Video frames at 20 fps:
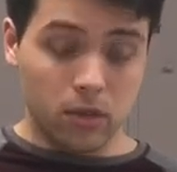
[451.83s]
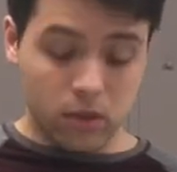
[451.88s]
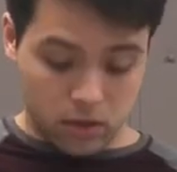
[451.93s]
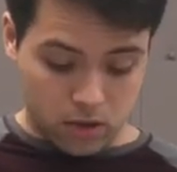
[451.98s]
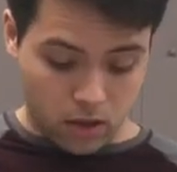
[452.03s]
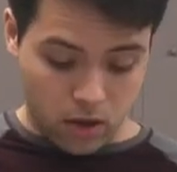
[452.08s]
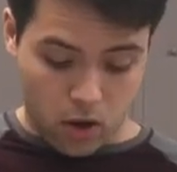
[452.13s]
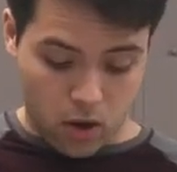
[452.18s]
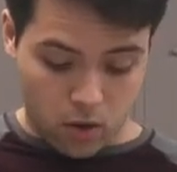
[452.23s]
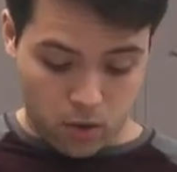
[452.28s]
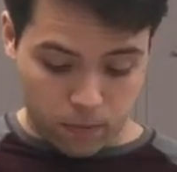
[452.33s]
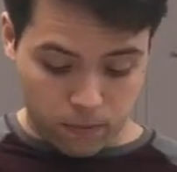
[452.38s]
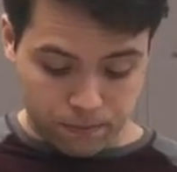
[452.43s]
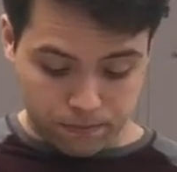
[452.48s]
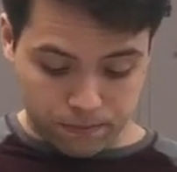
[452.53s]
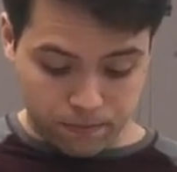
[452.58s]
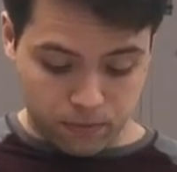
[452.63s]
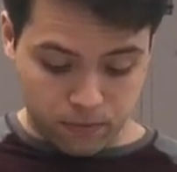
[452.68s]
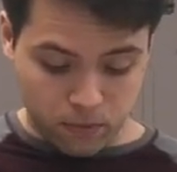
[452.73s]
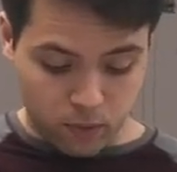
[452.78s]
to go
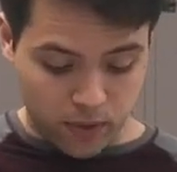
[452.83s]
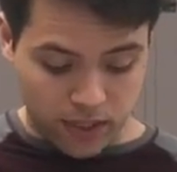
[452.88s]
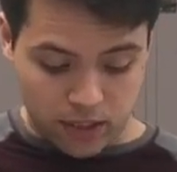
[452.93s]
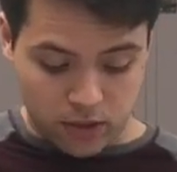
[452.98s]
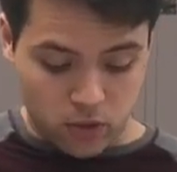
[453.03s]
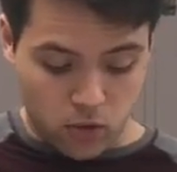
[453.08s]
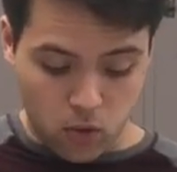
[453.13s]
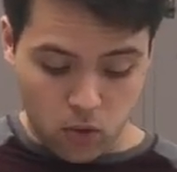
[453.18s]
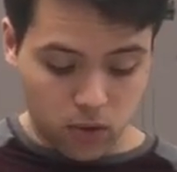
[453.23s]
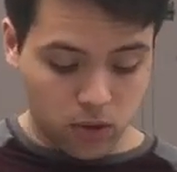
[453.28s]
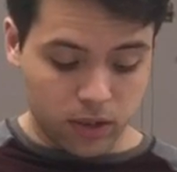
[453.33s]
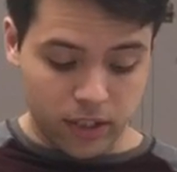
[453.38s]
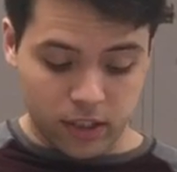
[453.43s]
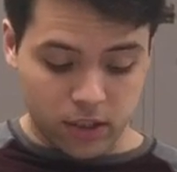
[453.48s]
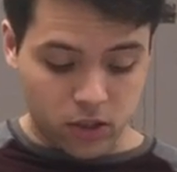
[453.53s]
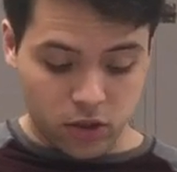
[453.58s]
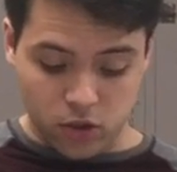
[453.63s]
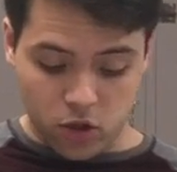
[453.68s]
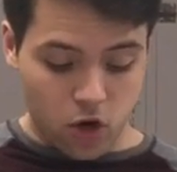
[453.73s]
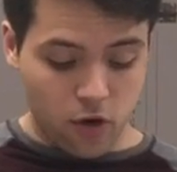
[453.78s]
when a totally
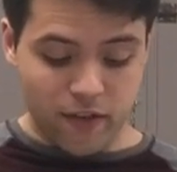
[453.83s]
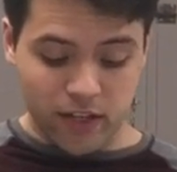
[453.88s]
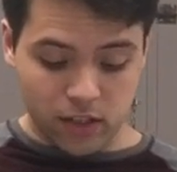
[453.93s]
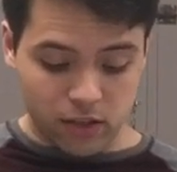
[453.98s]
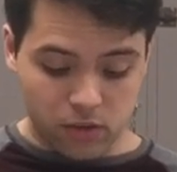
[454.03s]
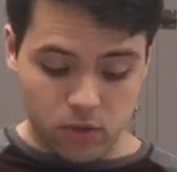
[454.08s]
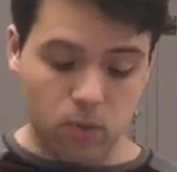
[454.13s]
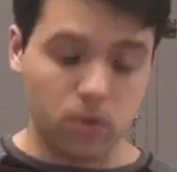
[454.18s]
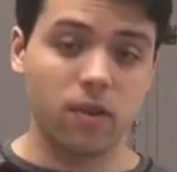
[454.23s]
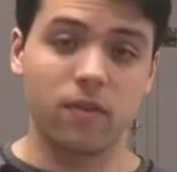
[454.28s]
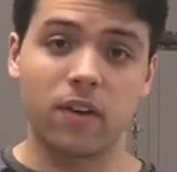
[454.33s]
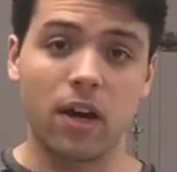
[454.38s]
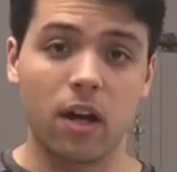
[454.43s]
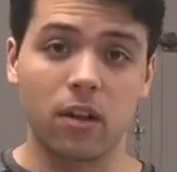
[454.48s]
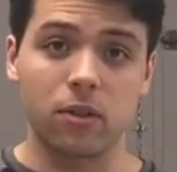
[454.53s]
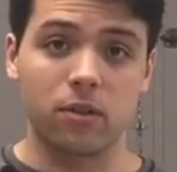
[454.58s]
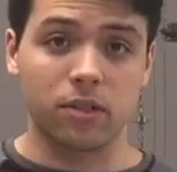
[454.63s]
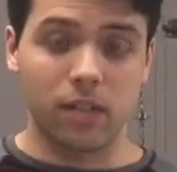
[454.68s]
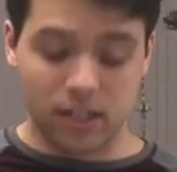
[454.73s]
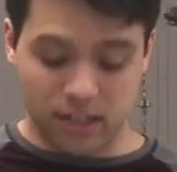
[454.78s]
deserving student of
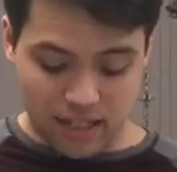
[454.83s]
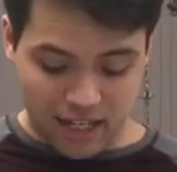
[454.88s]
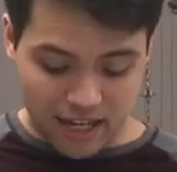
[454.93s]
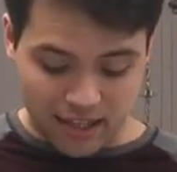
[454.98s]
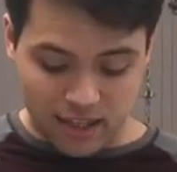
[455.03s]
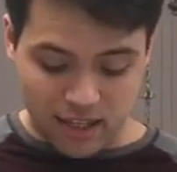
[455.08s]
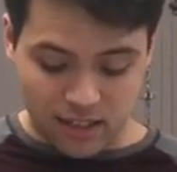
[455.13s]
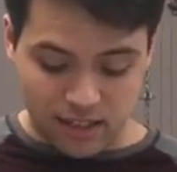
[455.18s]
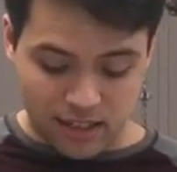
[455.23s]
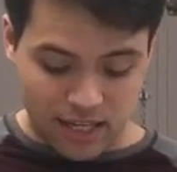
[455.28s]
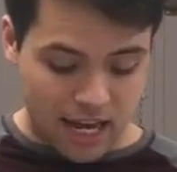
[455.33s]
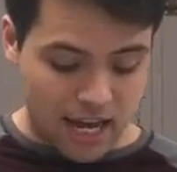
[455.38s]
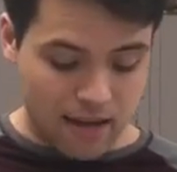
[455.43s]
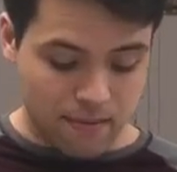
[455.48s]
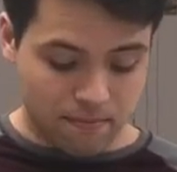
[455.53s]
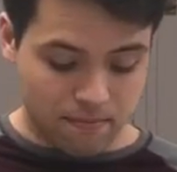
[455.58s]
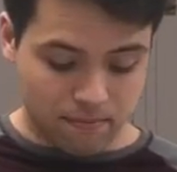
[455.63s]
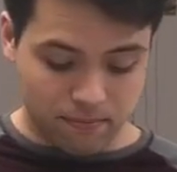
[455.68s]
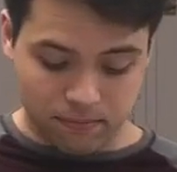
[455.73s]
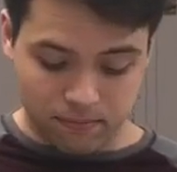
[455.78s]
color doesn't get
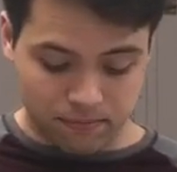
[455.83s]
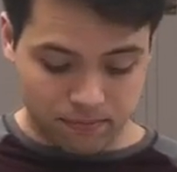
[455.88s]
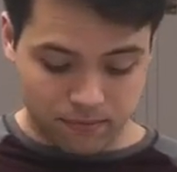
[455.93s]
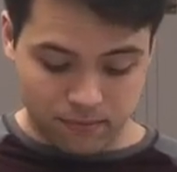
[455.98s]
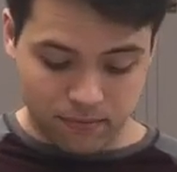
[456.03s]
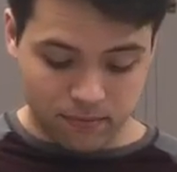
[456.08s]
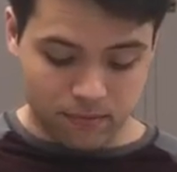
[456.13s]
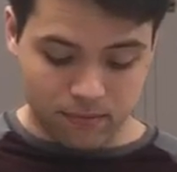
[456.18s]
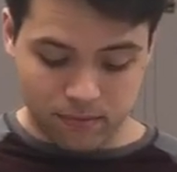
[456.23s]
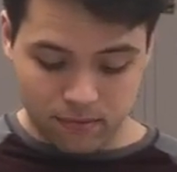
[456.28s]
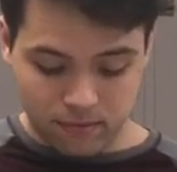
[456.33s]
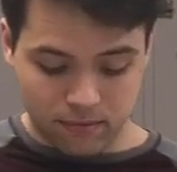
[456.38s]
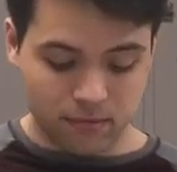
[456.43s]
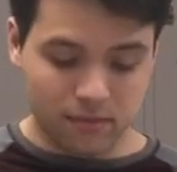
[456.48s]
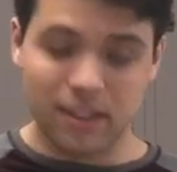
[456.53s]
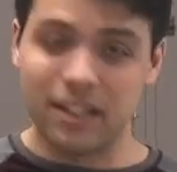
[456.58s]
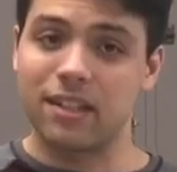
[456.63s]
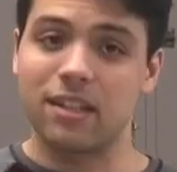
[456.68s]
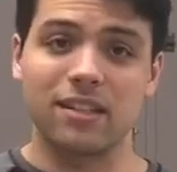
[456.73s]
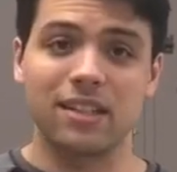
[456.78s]

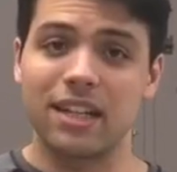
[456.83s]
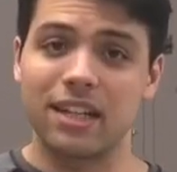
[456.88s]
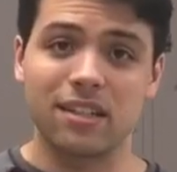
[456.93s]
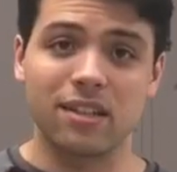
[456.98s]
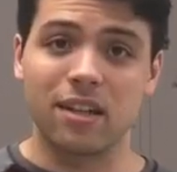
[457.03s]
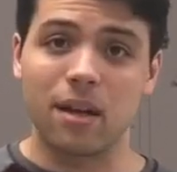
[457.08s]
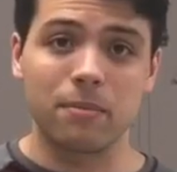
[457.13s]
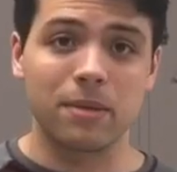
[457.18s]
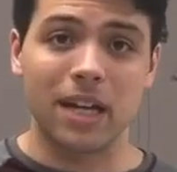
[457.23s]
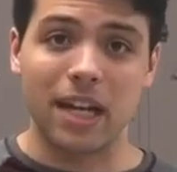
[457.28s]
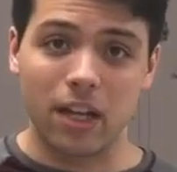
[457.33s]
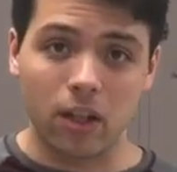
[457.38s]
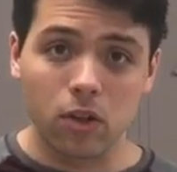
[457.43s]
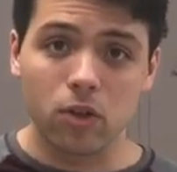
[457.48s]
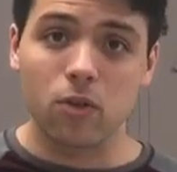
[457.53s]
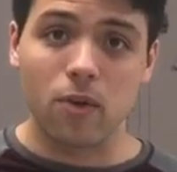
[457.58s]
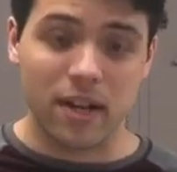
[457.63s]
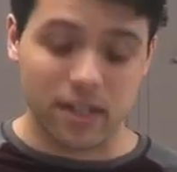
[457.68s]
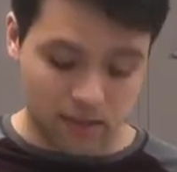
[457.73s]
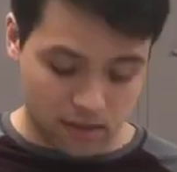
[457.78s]
to come to
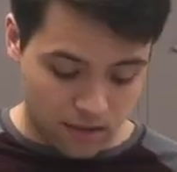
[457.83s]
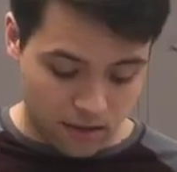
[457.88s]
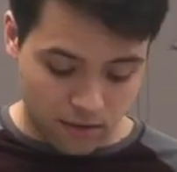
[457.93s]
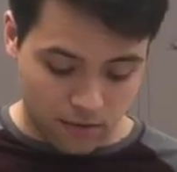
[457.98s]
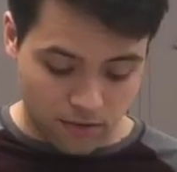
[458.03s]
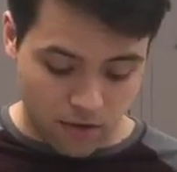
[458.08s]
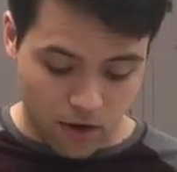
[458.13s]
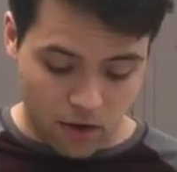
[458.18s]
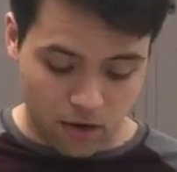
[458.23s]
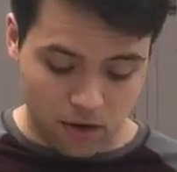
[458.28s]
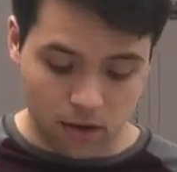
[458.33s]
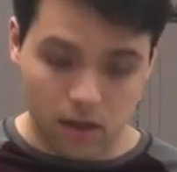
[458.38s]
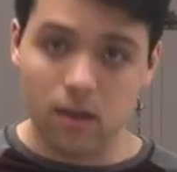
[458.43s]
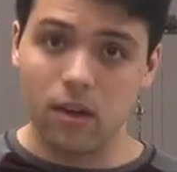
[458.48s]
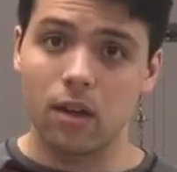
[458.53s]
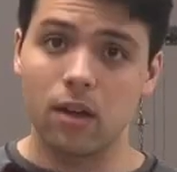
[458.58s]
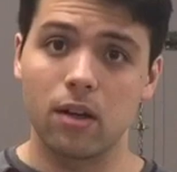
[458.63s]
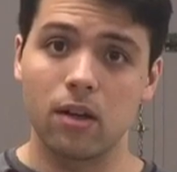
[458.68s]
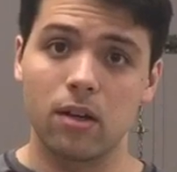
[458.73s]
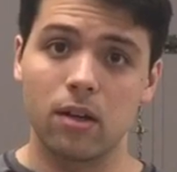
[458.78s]
Hillcrest in the fall
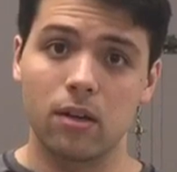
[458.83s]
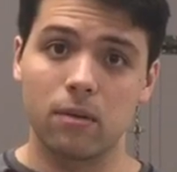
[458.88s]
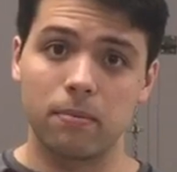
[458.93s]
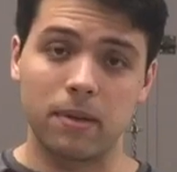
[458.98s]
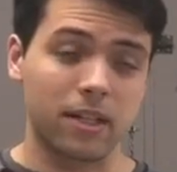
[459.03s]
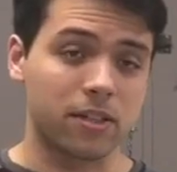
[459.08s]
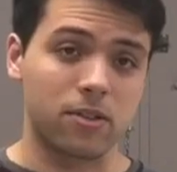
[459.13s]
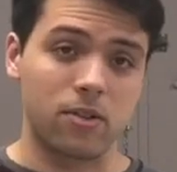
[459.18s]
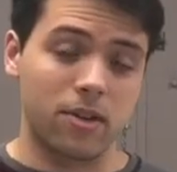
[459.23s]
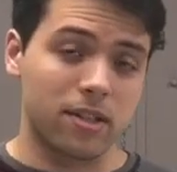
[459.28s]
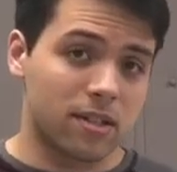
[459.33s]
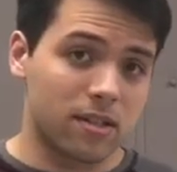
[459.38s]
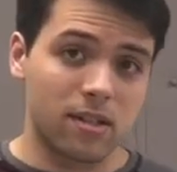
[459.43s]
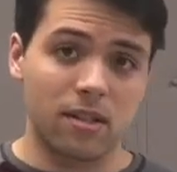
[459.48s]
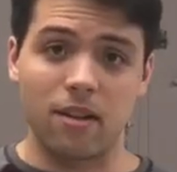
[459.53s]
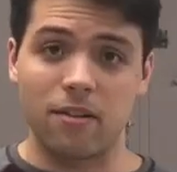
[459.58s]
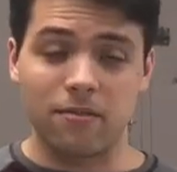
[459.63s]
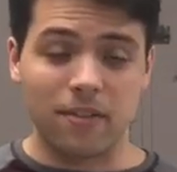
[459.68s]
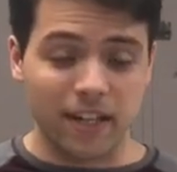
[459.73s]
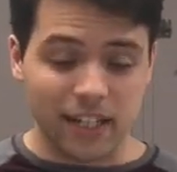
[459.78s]
because there isn't
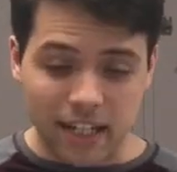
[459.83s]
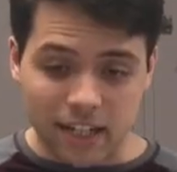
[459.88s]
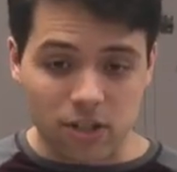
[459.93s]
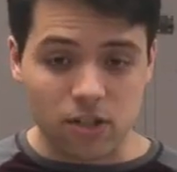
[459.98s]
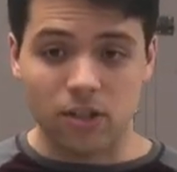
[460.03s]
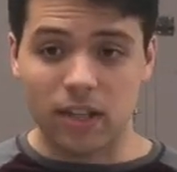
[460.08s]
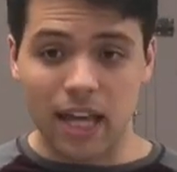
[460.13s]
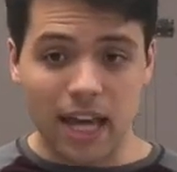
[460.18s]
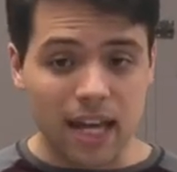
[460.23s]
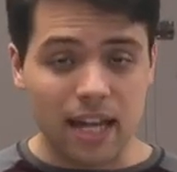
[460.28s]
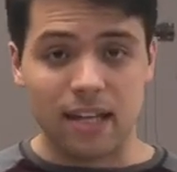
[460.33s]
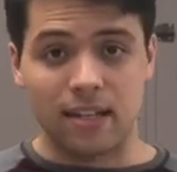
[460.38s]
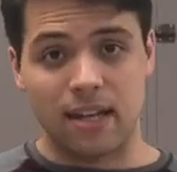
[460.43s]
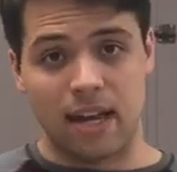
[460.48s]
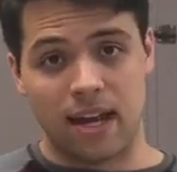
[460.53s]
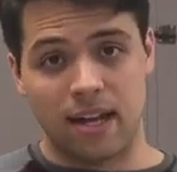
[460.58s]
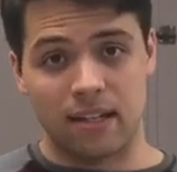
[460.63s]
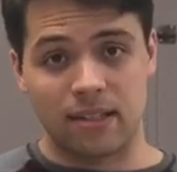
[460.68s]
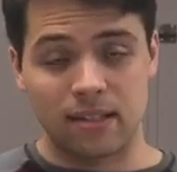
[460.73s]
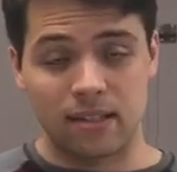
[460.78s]
enough financial aid.
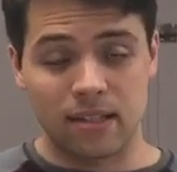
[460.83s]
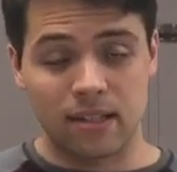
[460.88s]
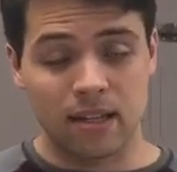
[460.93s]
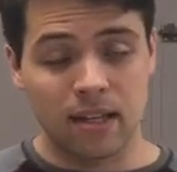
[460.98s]
And